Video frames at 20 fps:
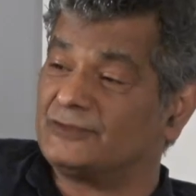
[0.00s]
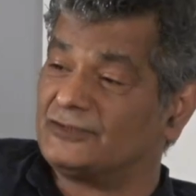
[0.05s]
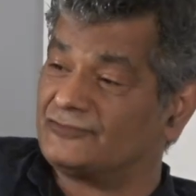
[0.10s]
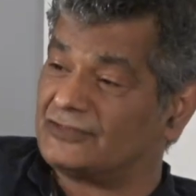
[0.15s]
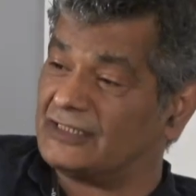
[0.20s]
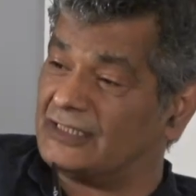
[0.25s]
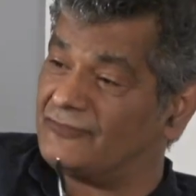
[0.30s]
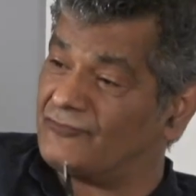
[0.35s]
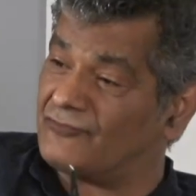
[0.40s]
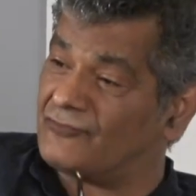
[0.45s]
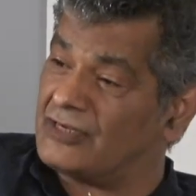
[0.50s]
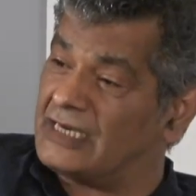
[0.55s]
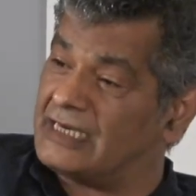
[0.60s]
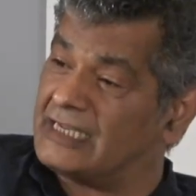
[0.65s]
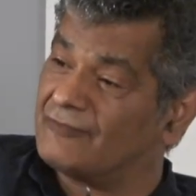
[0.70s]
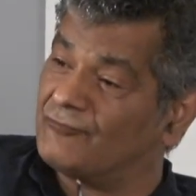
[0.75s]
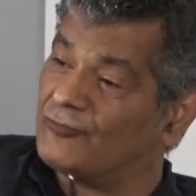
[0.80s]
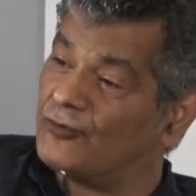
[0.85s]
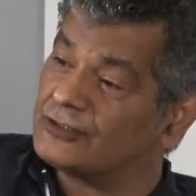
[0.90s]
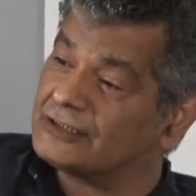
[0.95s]
of kind of
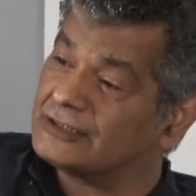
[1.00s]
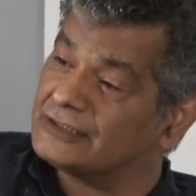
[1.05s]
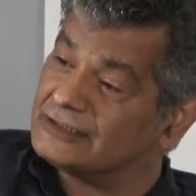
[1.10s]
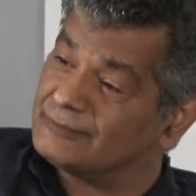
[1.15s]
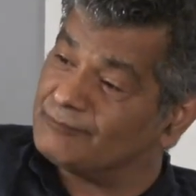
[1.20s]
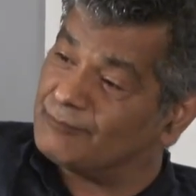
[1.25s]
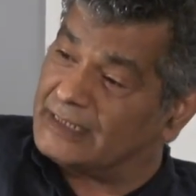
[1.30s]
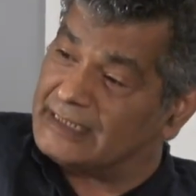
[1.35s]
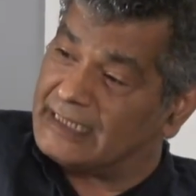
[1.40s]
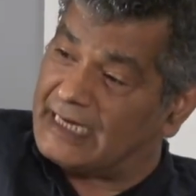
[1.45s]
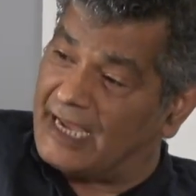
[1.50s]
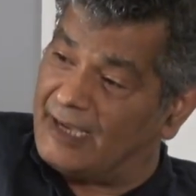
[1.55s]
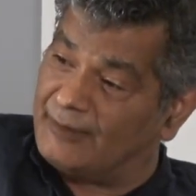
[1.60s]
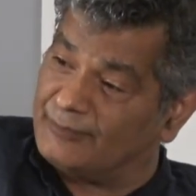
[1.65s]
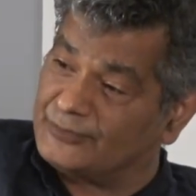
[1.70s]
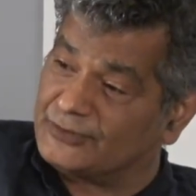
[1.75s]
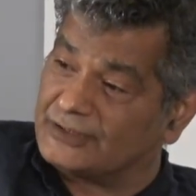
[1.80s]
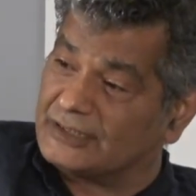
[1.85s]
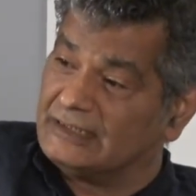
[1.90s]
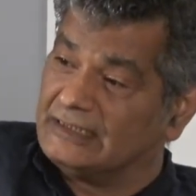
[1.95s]
running water in my
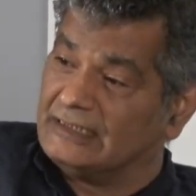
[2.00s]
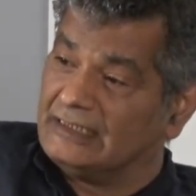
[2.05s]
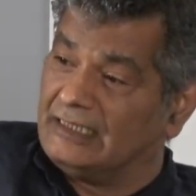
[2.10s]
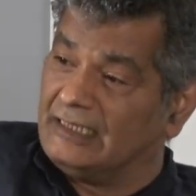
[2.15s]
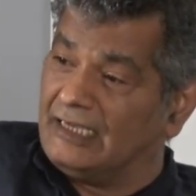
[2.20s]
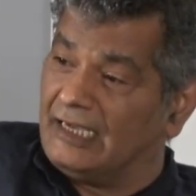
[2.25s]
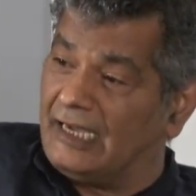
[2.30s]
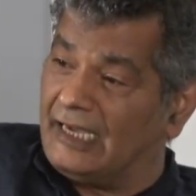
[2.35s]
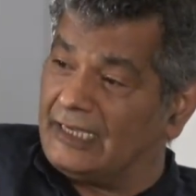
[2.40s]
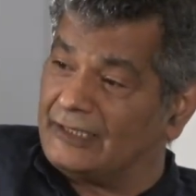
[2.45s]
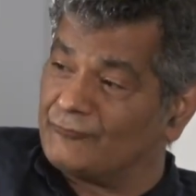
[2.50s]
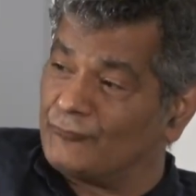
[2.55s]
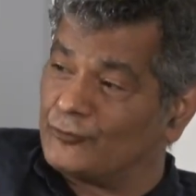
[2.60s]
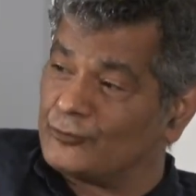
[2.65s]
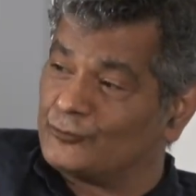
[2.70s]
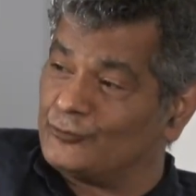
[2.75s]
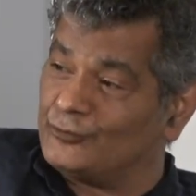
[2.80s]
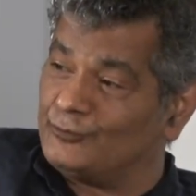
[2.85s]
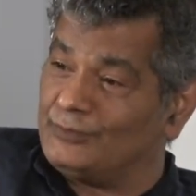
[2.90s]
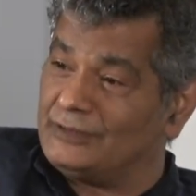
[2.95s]
taps, and
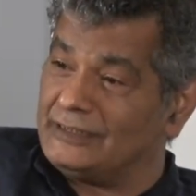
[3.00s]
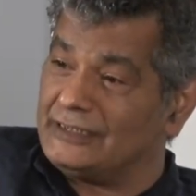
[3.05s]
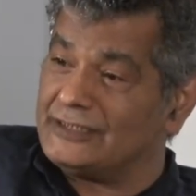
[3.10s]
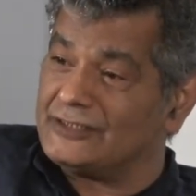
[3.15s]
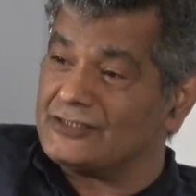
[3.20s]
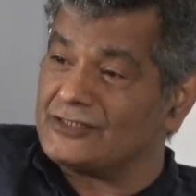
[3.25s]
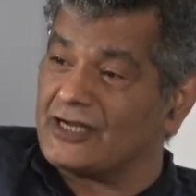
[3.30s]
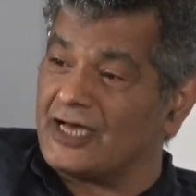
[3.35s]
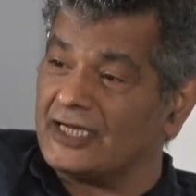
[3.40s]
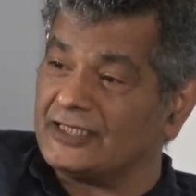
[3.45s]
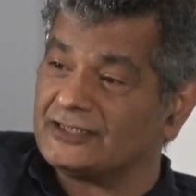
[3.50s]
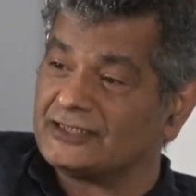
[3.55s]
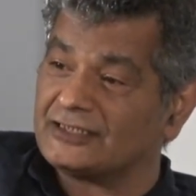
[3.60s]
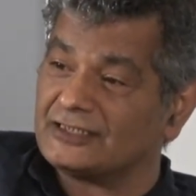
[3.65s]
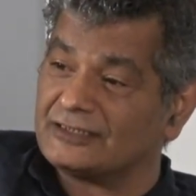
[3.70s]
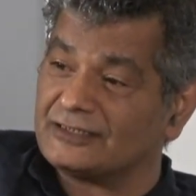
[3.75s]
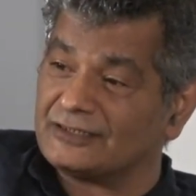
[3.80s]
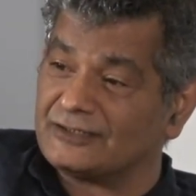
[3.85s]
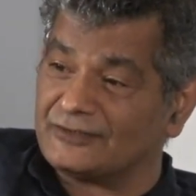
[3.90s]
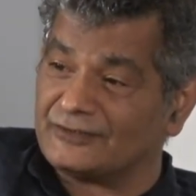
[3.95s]
what could be
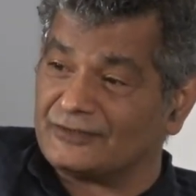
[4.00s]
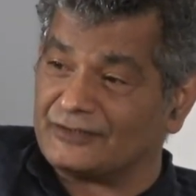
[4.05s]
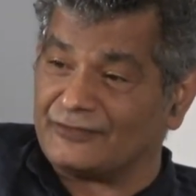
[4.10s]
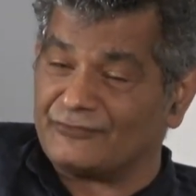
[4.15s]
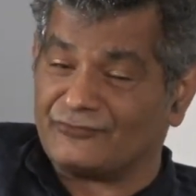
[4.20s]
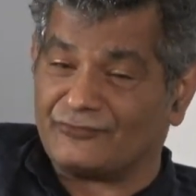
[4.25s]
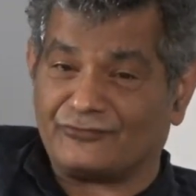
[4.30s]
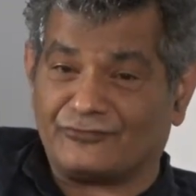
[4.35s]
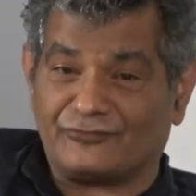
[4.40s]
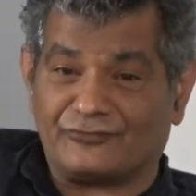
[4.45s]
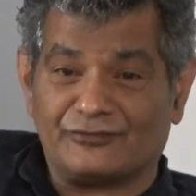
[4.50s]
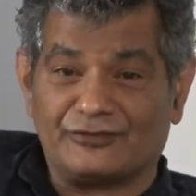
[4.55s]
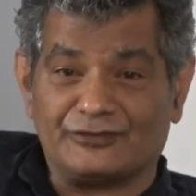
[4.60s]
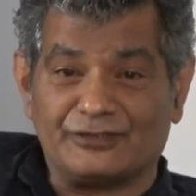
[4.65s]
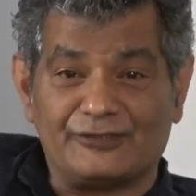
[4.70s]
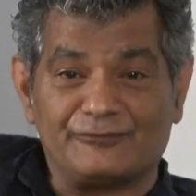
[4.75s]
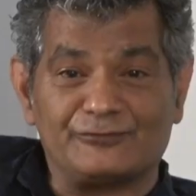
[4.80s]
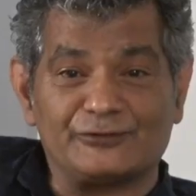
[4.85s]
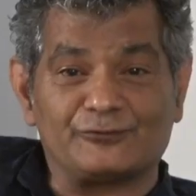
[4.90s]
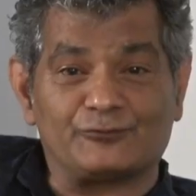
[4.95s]
nicer if
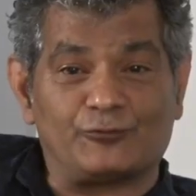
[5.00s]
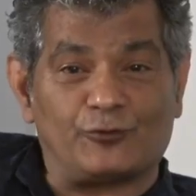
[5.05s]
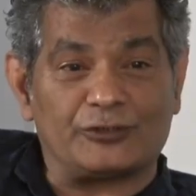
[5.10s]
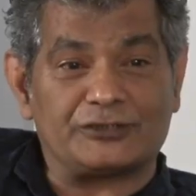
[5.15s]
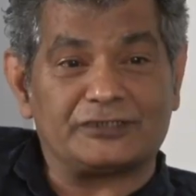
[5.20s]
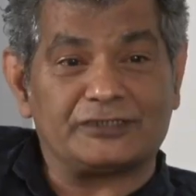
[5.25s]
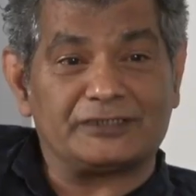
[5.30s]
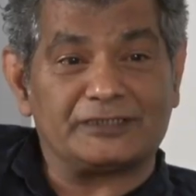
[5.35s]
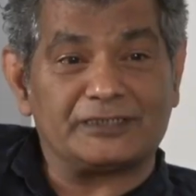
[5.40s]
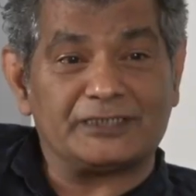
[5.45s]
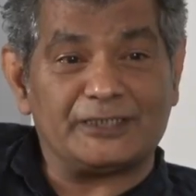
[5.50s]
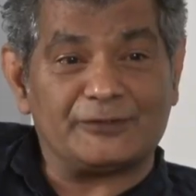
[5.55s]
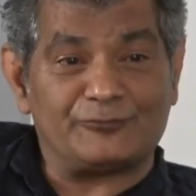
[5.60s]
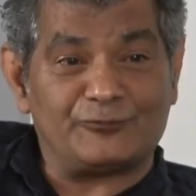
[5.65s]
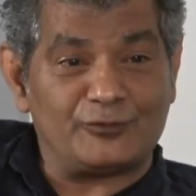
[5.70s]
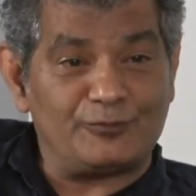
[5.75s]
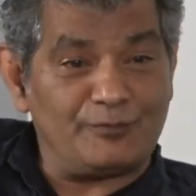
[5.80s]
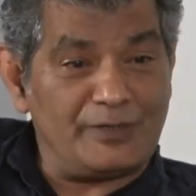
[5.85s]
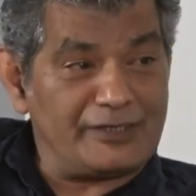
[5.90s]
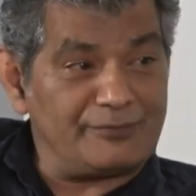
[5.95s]
there was water, it
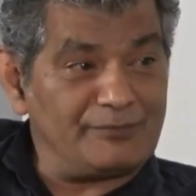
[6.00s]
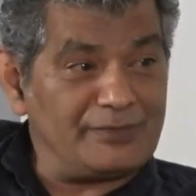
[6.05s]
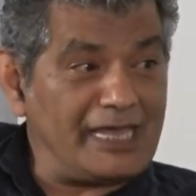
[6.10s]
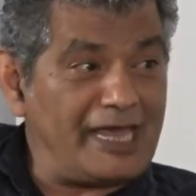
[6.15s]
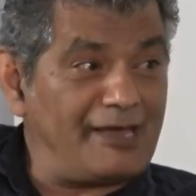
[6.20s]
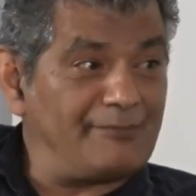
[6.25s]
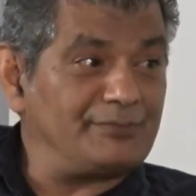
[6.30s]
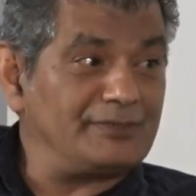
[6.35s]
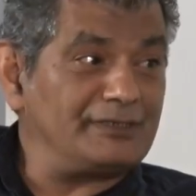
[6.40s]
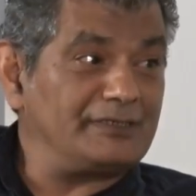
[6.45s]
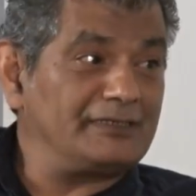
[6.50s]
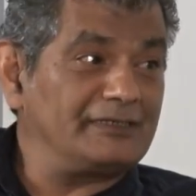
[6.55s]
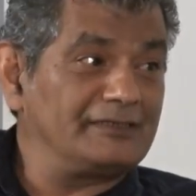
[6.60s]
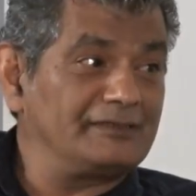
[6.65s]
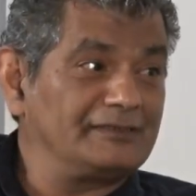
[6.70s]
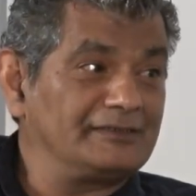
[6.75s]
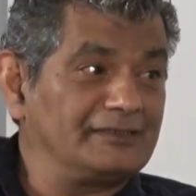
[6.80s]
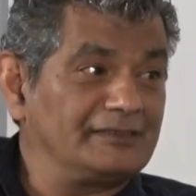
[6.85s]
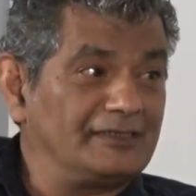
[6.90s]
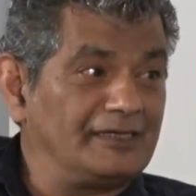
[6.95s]
would make me happy,
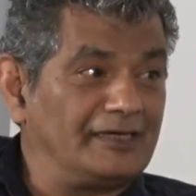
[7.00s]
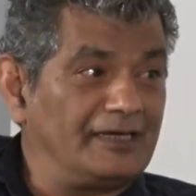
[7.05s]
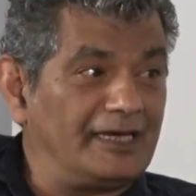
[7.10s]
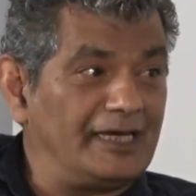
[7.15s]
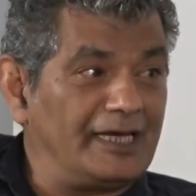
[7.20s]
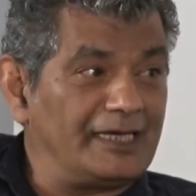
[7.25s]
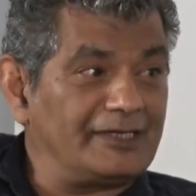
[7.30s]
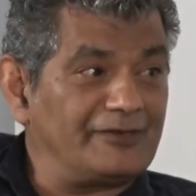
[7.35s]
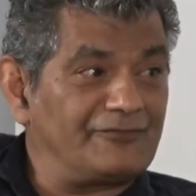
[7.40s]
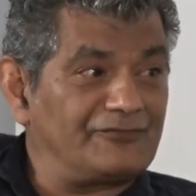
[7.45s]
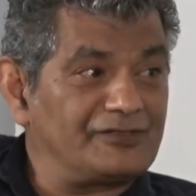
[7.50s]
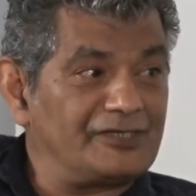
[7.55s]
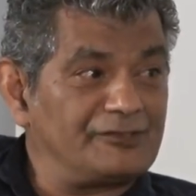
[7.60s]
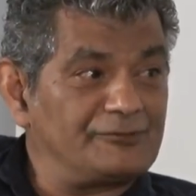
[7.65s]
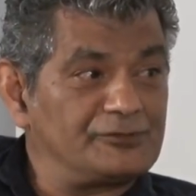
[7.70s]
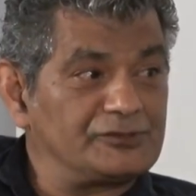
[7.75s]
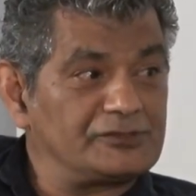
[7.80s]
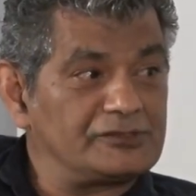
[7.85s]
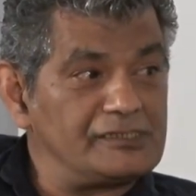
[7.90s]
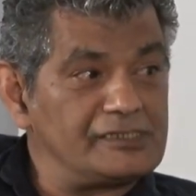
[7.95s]
and if there
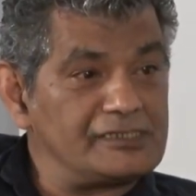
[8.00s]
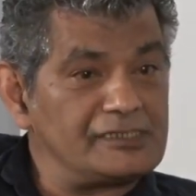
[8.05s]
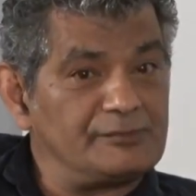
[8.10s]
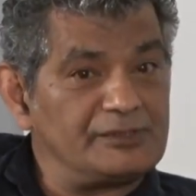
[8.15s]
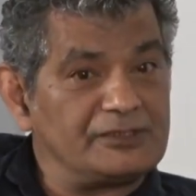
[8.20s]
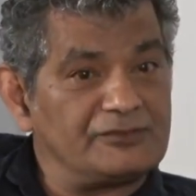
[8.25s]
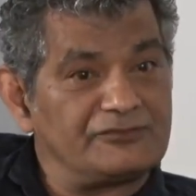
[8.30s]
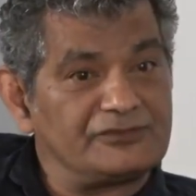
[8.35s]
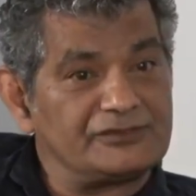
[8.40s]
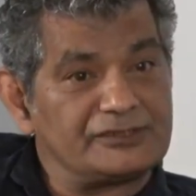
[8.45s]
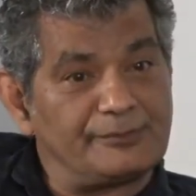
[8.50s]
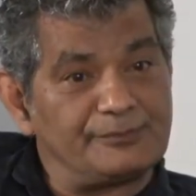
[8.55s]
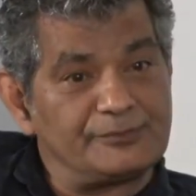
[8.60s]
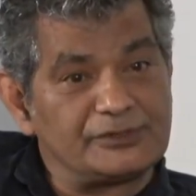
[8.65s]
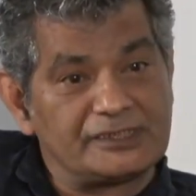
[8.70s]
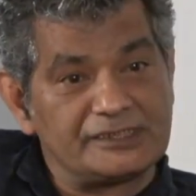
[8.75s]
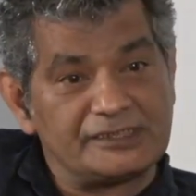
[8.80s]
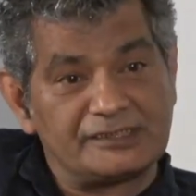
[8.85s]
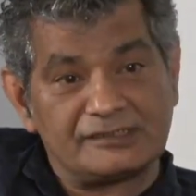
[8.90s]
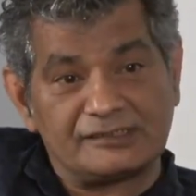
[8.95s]
was a little bit of a
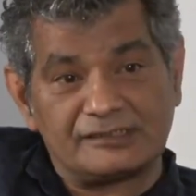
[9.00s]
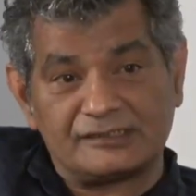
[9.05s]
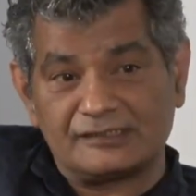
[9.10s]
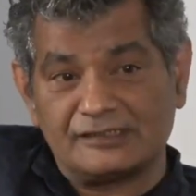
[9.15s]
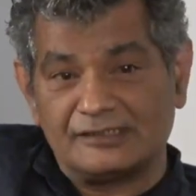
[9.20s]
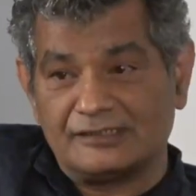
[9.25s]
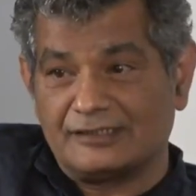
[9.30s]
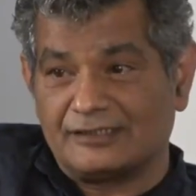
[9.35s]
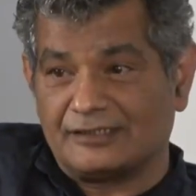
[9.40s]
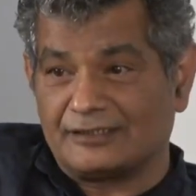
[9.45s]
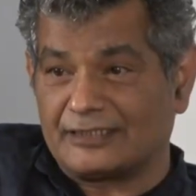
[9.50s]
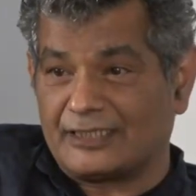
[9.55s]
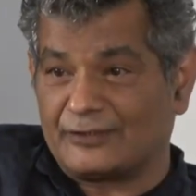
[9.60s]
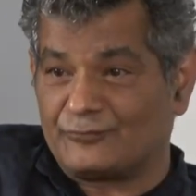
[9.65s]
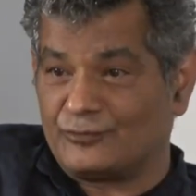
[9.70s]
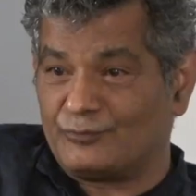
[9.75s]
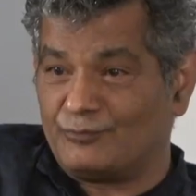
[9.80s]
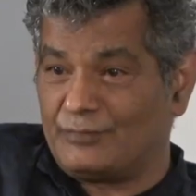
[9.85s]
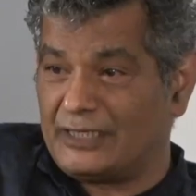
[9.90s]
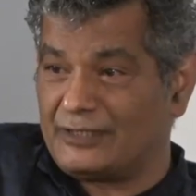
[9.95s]
substance, that
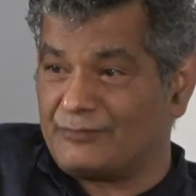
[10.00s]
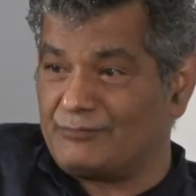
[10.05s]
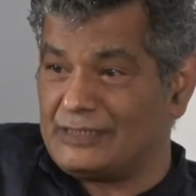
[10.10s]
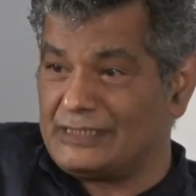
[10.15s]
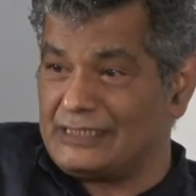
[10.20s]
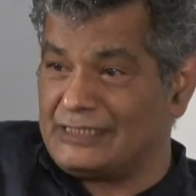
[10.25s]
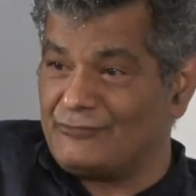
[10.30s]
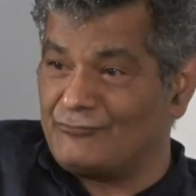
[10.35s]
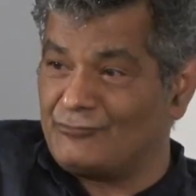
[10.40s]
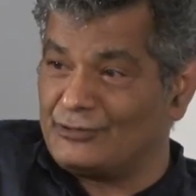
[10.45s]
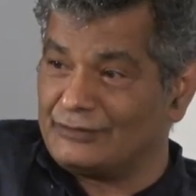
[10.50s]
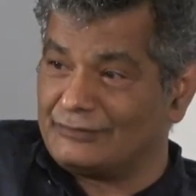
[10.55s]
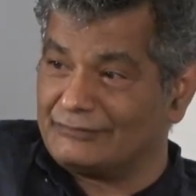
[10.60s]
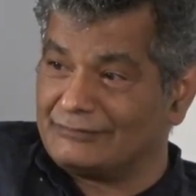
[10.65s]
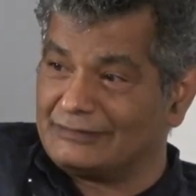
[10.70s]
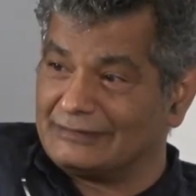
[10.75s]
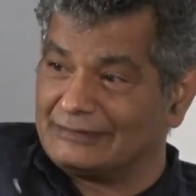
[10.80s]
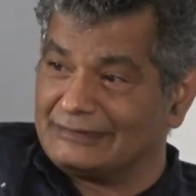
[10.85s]
would make me even